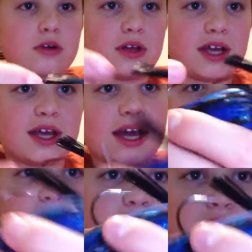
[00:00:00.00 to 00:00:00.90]
like a
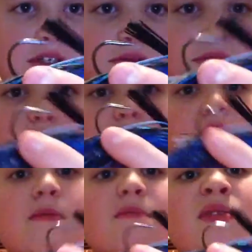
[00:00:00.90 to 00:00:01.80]
California swim jig.
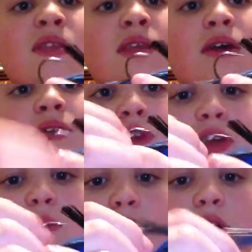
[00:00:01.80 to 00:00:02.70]

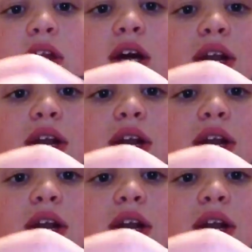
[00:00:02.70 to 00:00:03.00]
These work a lot